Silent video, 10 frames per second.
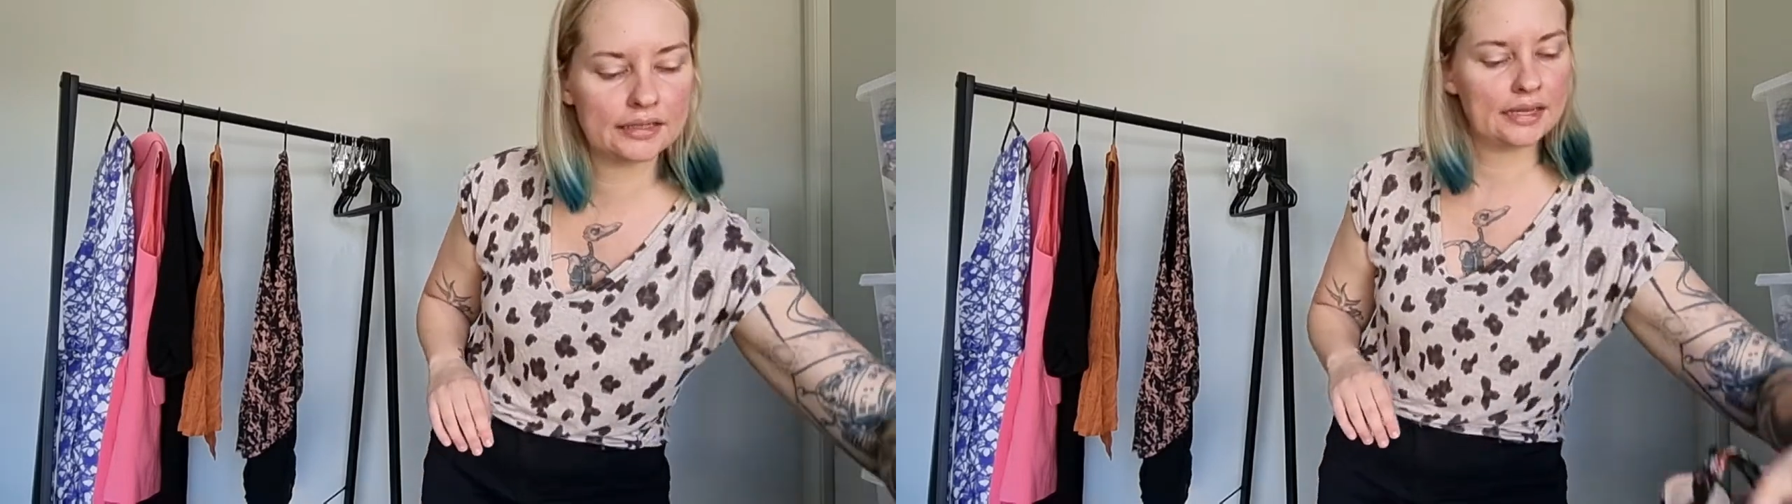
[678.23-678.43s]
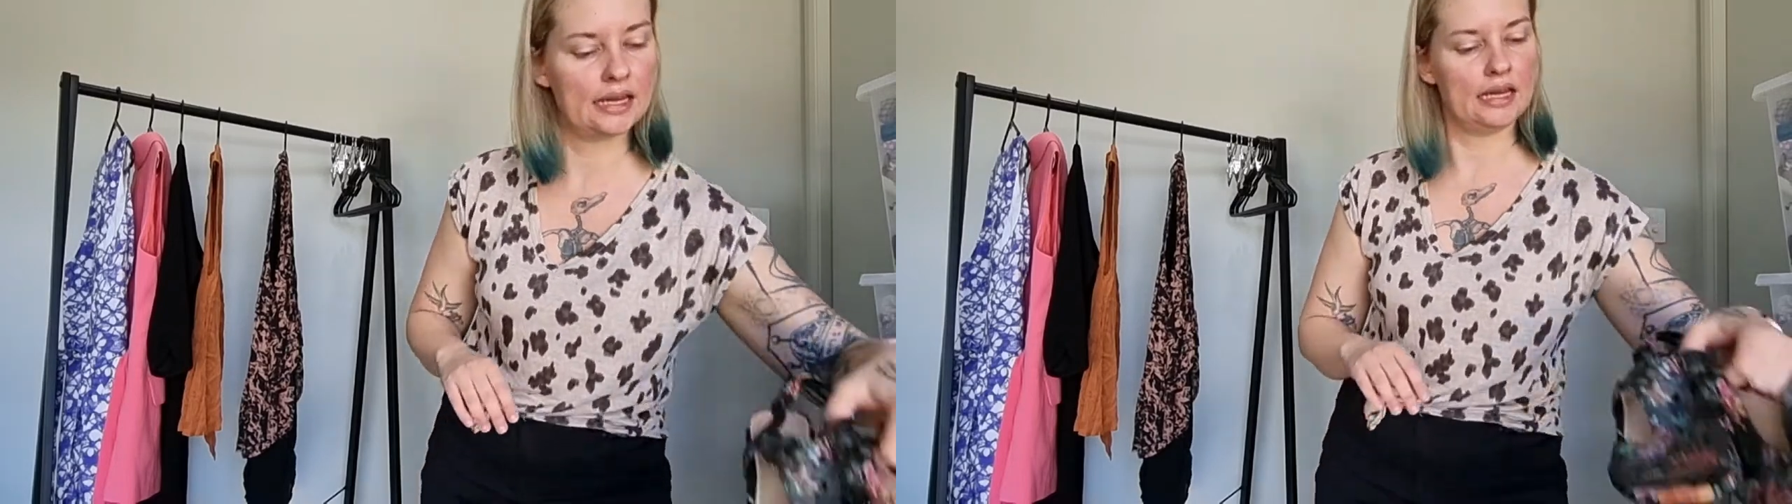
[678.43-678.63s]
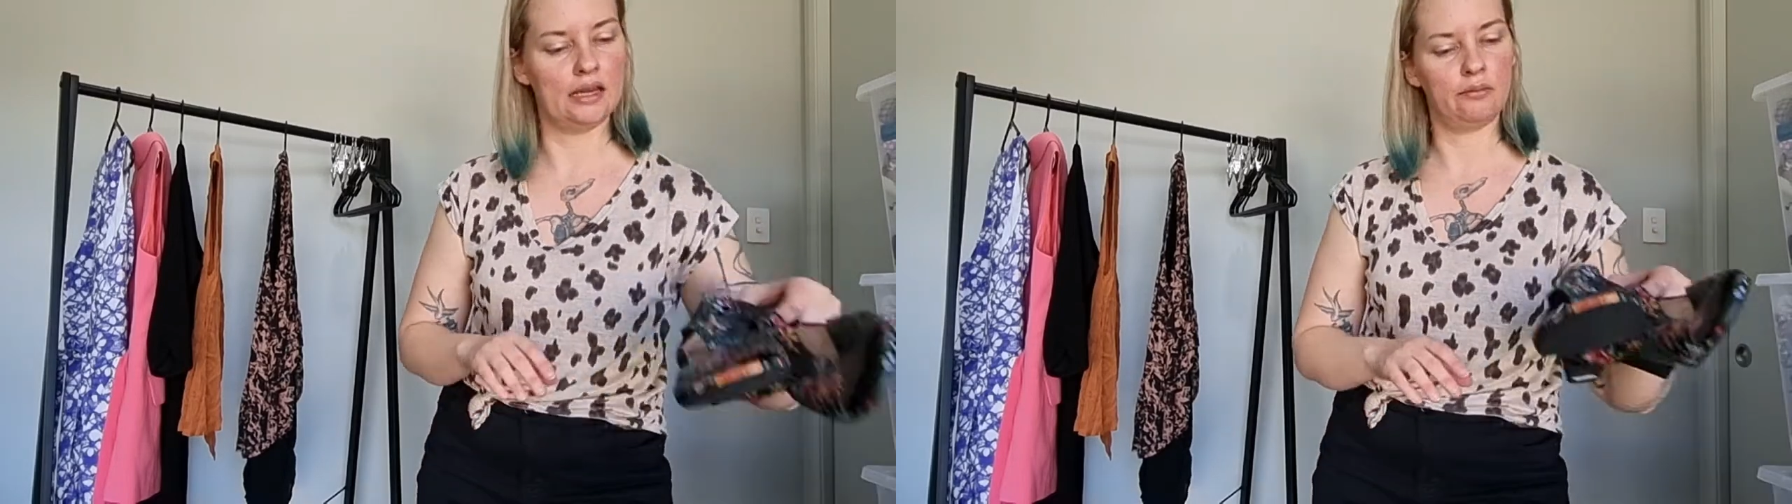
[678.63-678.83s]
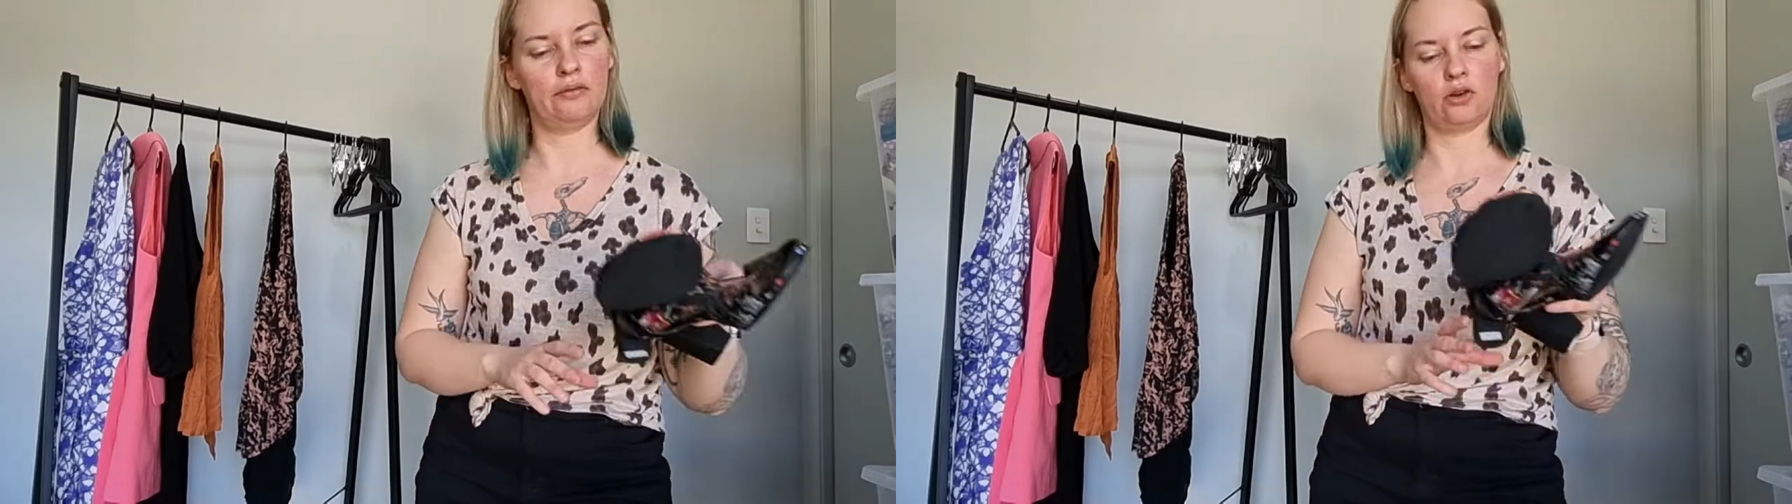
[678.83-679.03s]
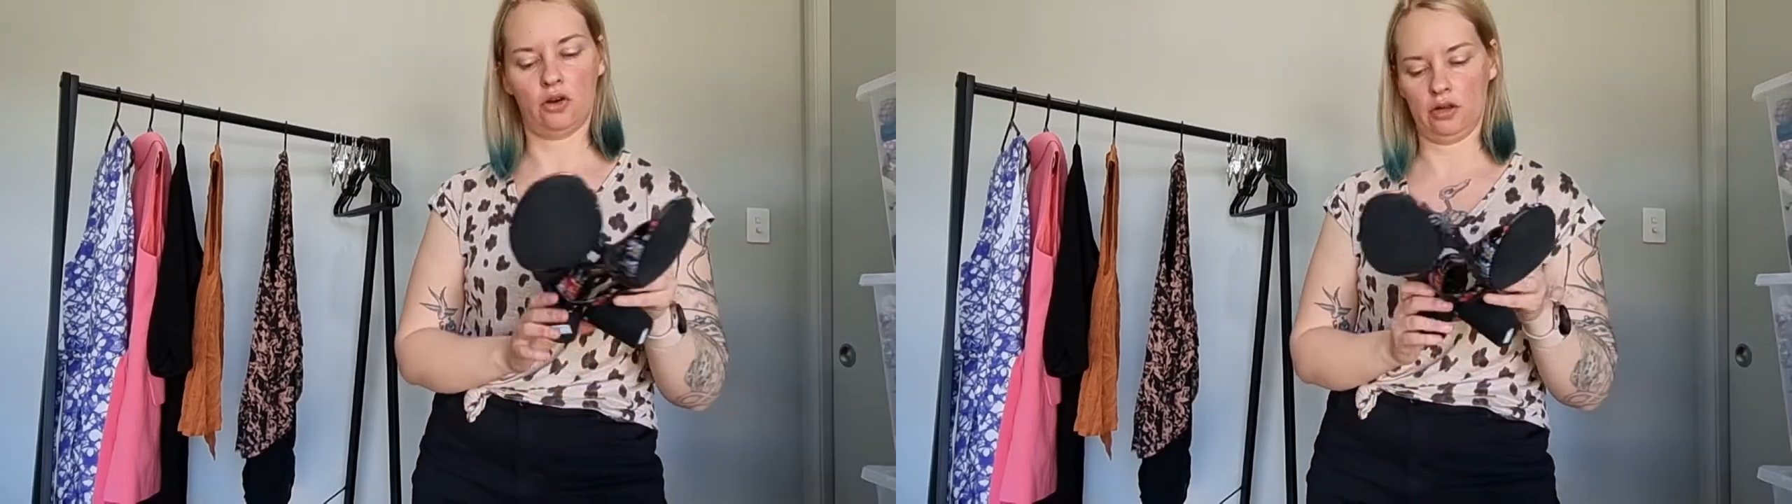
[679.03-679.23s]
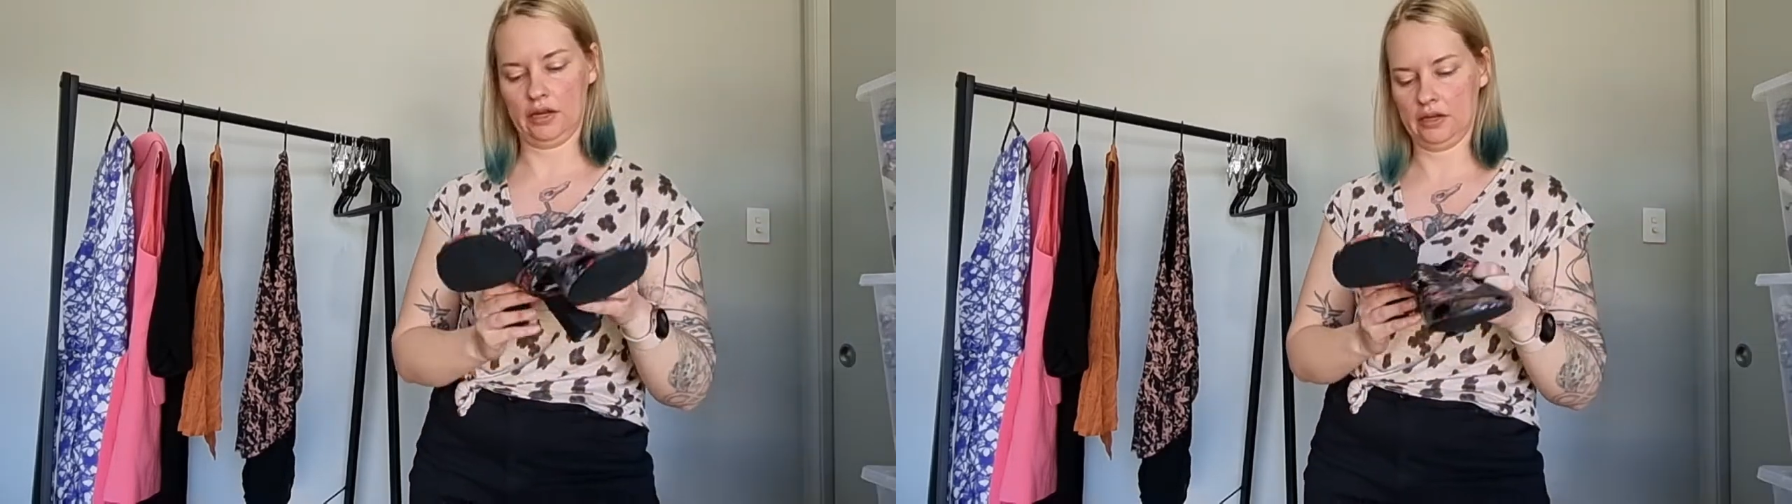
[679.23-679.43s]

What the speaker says: see here we've got